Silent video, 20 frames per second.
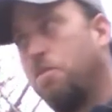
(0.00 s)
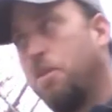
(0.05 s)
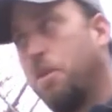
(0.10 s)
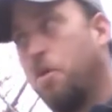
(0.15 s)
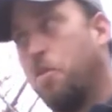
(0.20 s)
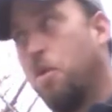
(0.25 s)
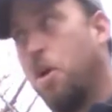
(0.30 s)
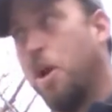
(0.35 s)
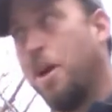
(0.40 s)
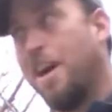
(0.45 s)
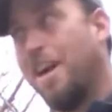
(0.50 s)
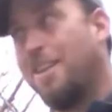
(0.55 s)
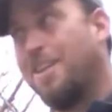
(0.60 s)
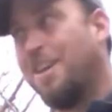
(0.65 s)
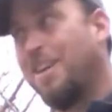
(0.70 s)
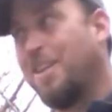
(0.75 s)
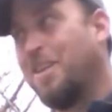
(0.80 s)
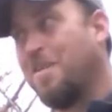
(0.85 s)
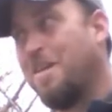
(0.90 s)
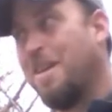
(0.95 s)
you know, rug I
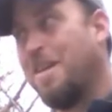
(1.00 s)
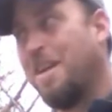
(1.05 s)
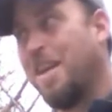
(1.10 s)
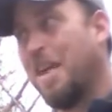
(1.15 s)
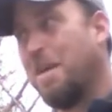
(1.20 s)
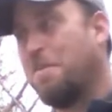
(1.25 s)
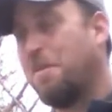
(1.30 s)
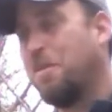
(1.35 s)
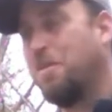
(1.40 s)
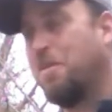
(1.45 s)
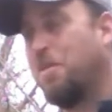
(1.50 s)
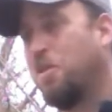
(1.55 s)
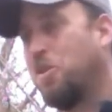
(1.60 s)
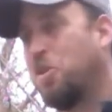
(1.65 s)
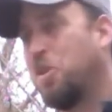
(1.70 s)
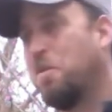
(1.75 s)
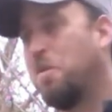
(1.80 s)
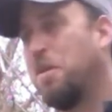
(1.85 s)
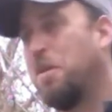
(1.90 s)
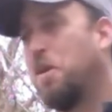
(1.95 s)
talked about and I kept on
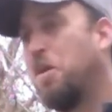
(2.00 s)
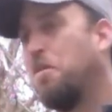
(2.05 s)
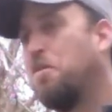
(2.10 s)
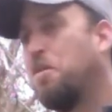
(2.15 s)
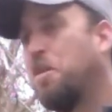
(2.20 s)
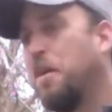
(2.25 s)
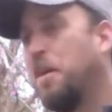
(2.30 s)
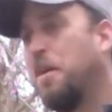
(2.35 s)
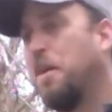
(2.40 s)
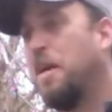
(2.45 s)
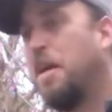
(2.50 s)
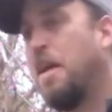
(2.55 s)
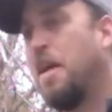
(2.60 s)
tripping over it.